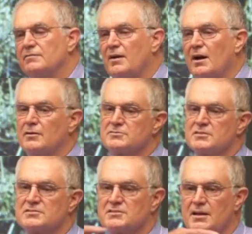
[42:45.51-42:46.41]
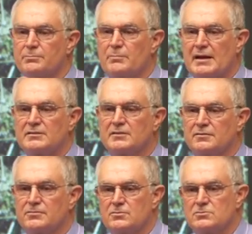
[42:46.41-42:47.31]
follows its scent back to
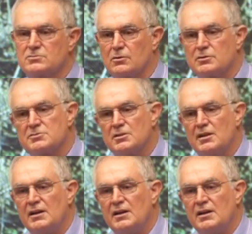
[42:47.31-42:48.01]
the food source,